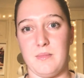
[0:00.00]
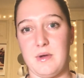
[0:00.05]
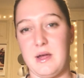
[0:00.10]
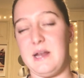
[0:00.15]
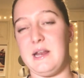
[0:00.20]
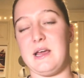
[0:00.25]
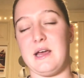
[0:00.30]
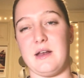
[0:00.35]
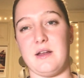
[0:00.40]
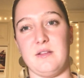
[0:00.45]

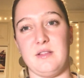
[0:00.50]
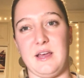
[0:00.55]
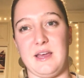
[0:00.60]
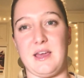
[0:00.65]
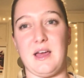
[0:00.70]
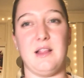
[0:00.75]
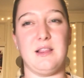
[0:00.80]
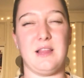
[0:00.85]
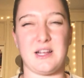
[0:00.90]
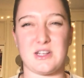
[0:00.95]
any kind of
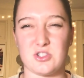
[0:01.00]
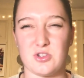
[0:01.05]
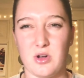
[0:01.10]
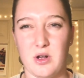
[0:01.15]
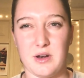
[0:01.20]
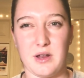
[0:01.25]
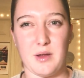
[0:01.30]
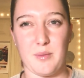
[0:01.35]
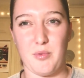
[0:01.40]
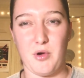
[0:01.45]
like
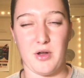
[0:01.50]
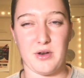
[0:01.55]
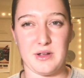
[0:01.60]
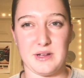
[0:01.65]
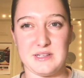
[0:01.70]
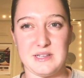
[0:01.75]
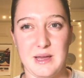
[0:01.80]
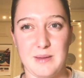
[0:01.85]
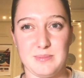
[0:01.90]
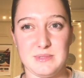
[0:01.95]
electronic
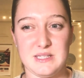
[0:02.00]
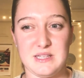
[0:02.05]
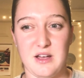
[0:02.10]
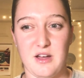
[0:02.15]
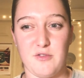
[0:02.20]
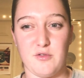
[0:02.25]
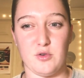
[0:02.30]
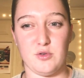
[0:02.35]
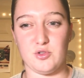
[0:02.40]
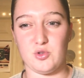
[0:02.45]
product type
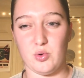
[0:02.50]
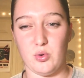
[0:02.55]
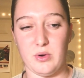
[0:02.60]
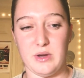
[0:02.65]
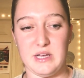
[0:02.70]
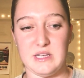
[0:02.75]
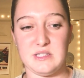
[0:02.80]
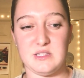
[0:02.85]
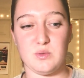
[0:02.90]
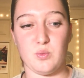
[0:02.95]
stuff or
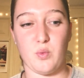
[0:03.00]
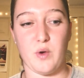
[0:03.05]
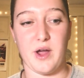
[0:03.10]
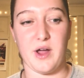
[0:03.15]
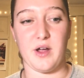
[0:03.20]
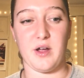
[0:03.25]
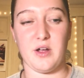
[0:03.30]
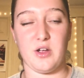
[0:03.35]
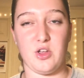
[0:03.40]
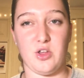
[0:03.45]
toys
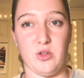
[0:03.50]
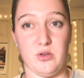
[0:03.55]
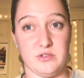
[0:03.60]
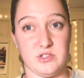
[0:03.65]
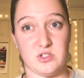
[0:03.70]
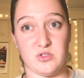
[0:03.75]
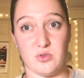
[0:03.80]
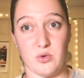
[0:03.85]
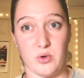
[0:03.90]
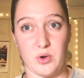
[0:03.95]
where you
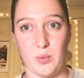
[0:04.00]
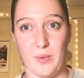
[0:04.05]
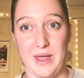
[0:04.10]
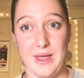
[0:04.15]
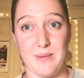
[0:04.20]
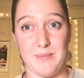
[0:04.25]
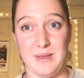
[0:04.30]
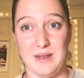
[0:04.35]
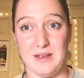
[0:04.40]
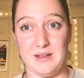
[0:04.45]
just throw it
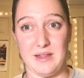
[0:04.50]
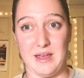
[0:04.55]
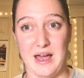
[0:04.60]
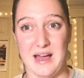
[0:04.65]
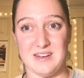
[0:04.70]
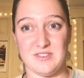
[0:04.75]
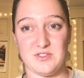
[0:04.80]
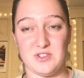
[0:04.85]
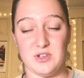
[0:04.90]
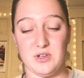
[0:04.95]
away immediately
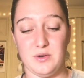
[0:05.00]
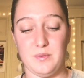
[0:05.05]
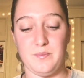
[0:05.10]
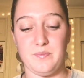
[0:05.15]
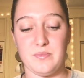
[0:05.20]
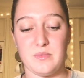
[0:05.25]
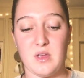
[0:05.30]
after.